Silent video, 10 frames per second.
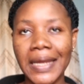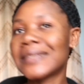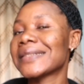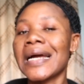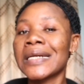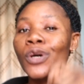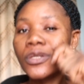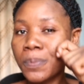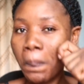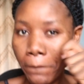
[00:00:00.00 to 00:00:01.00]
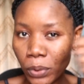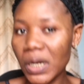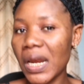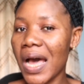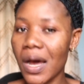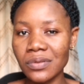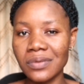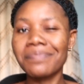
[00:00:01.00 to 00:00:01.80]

It cannot pull out